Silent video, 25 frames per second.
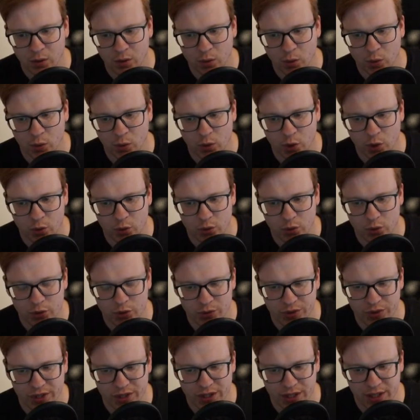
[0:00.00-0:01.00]
Go
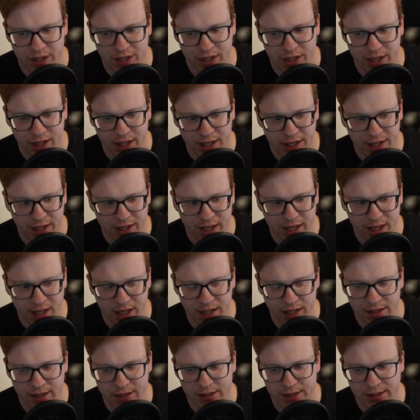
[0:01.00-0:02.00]
to the
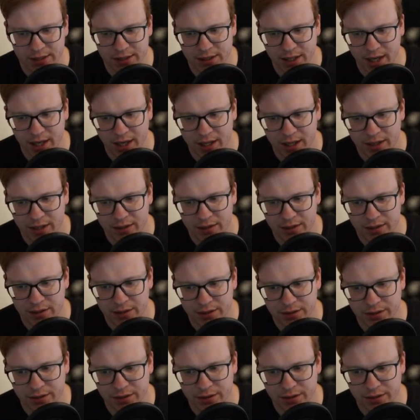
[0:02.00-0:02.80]
index and